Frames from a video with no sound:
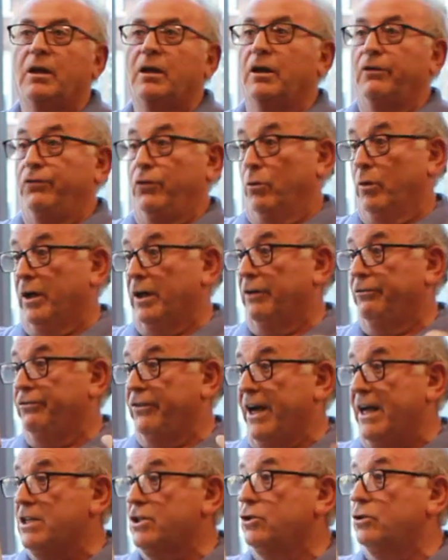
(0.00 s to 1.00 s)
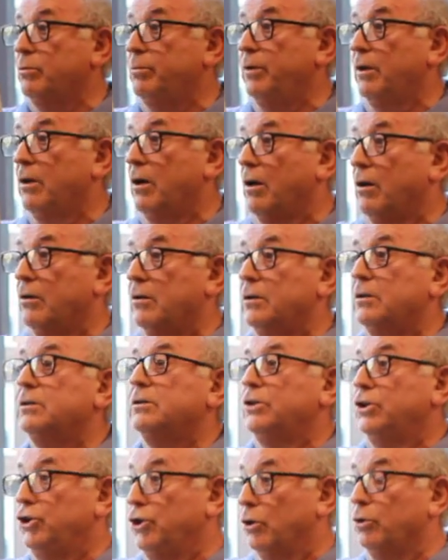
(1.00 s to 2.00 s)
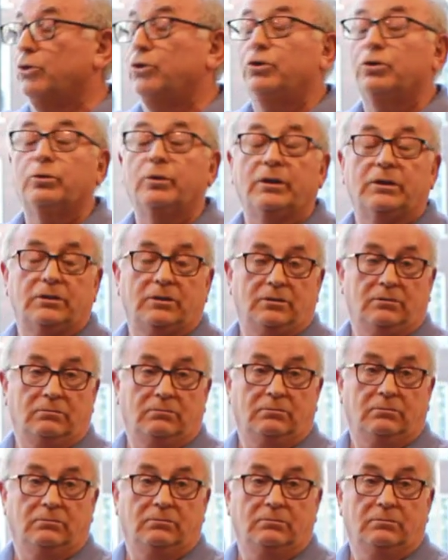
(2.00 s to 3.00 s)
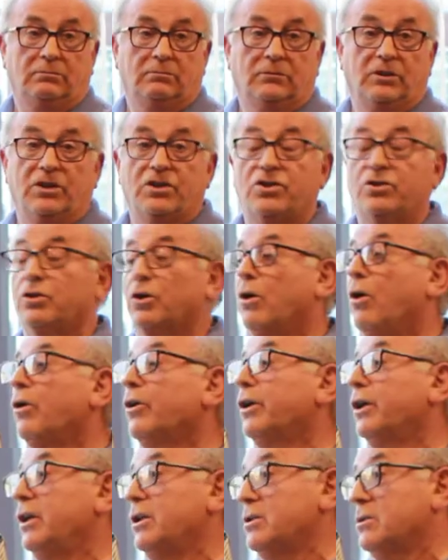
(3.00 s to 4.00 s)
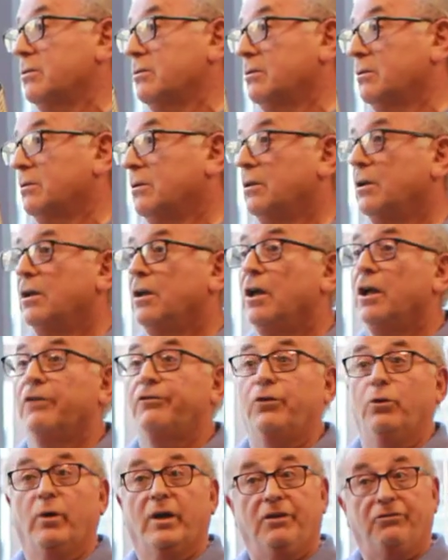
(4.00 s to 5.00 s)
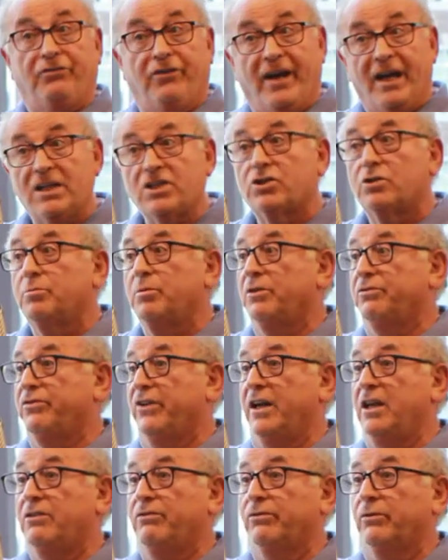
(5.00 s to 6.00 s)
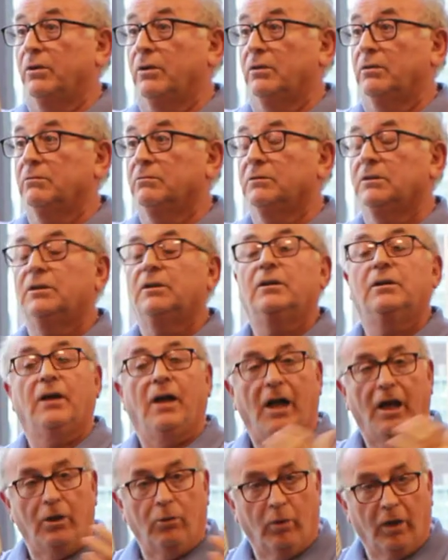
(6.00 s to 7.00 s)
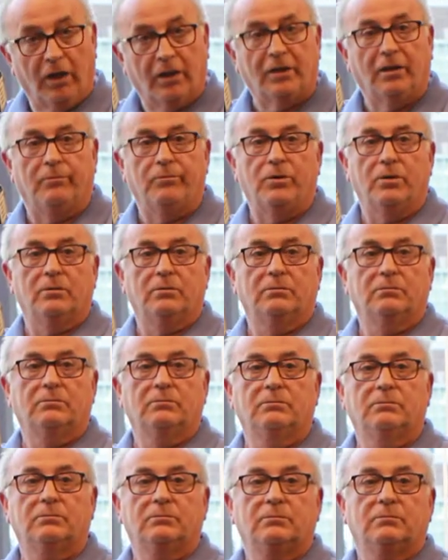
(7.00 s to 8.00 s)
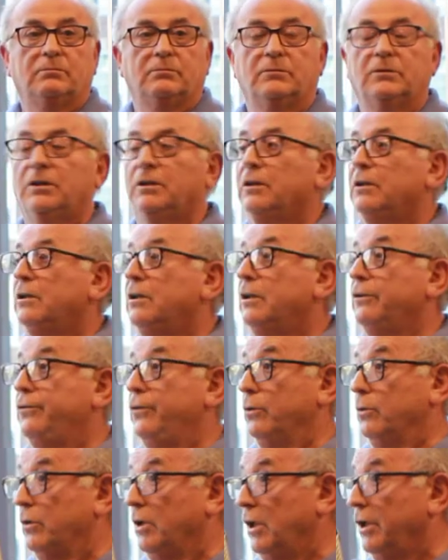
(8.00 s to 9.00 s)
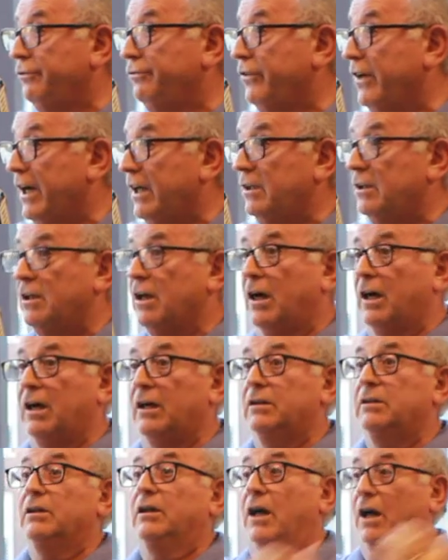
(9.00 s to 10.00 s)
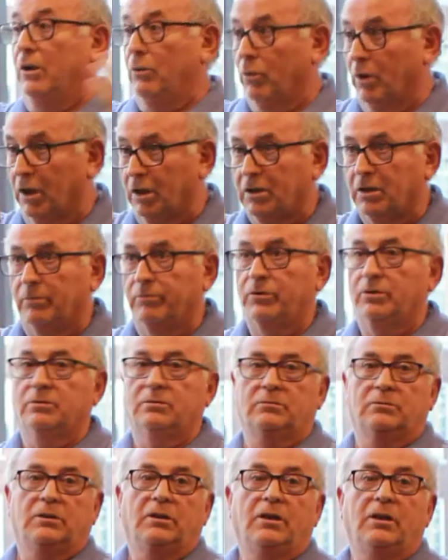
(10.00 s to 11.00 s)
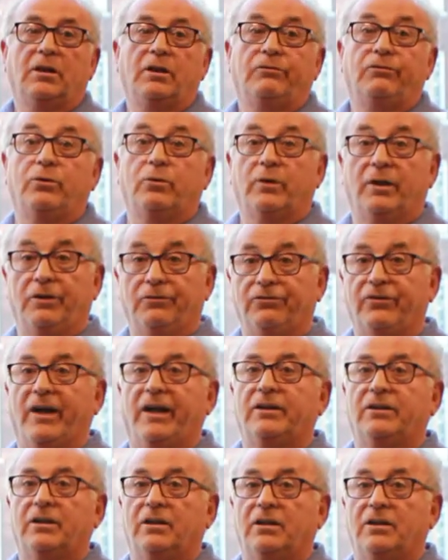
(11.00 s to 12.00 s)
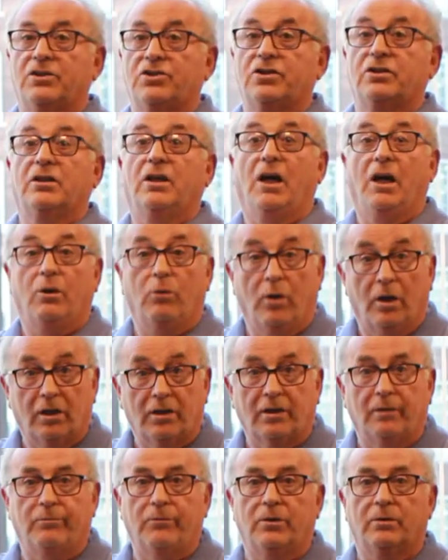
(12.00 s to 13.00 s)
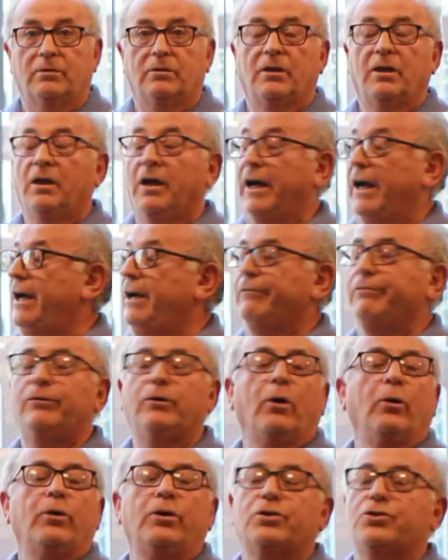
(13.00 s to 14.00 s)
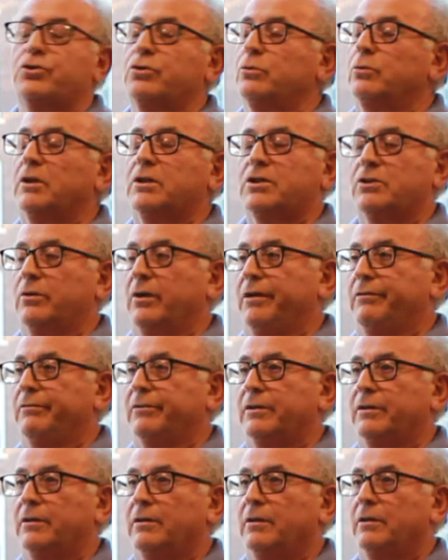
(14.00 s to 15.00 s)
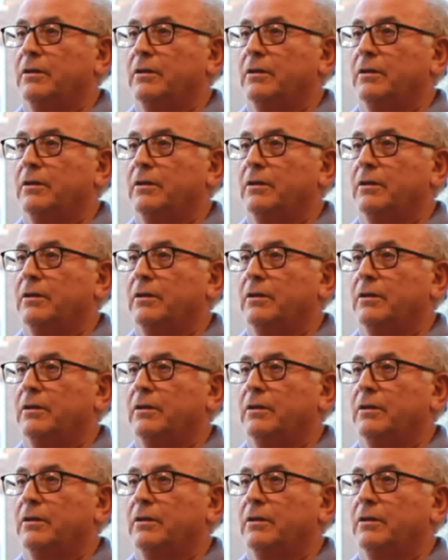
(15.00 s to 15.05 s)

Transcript: If you wanna fast to belong, don't do it. It's the wrong reason. If you wanna fast to be faithful, I welcome you. If you really find God, I welcome you. If you wanna find religion, I welcome you. I have no issue whatsoever.